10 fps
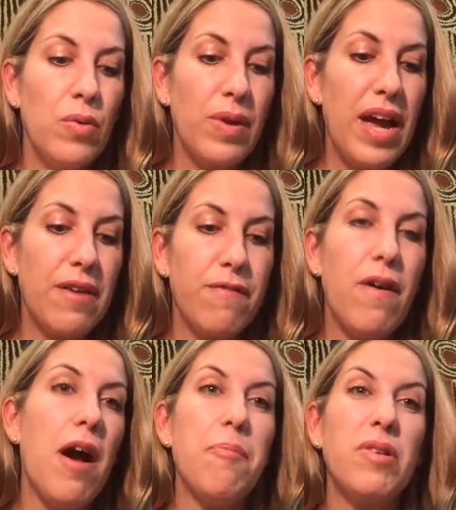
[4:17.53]
we had a
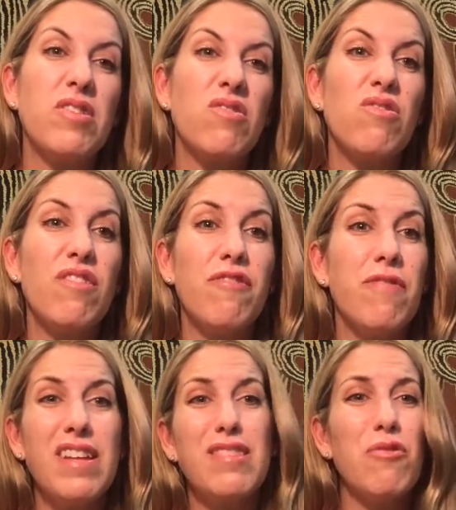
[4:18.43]
fight, but it's all
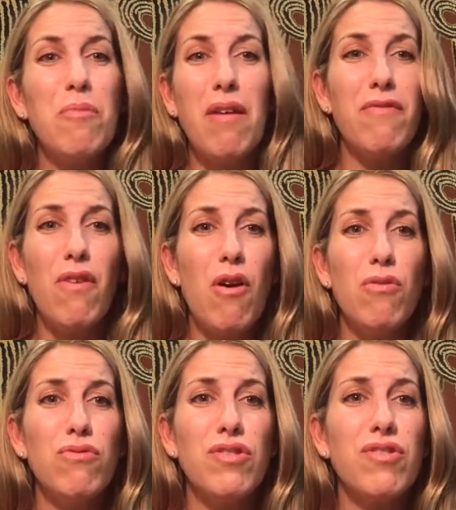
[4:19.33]
my
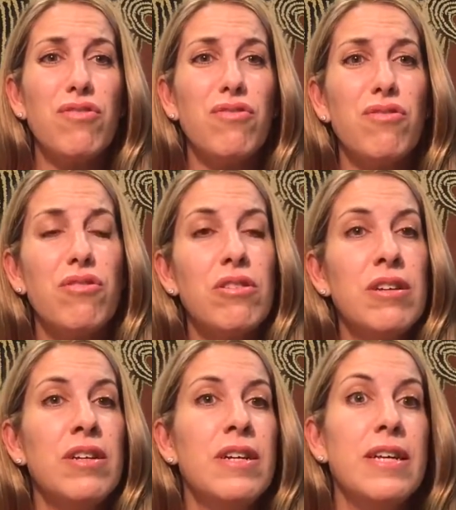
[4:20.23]
fault. Or
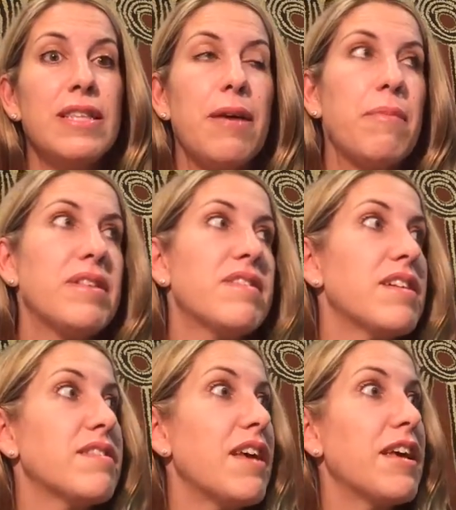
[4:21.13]
they may
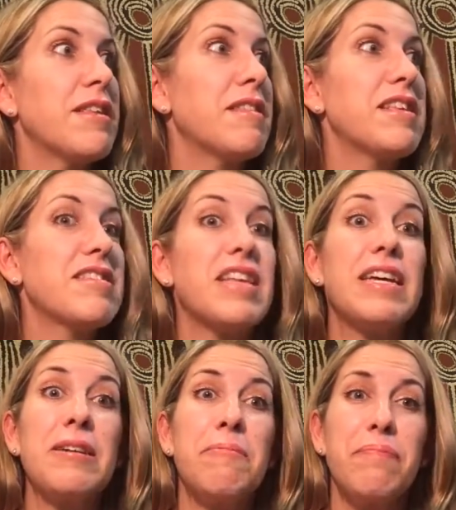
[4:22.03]
start saying things
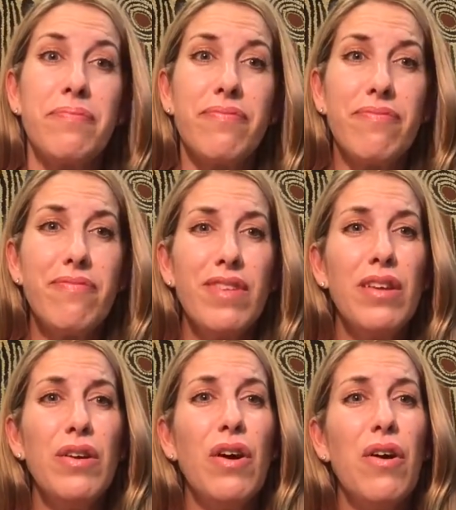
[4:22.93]
like,
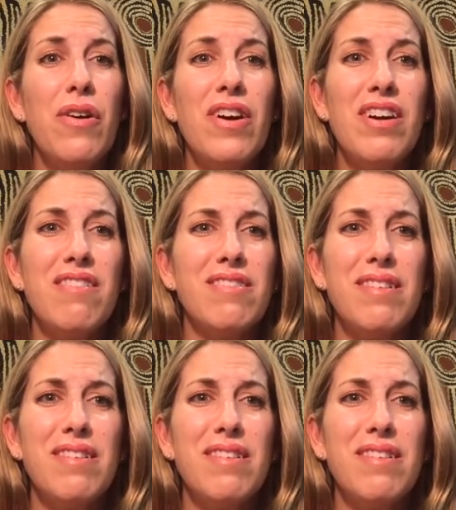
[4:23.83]
my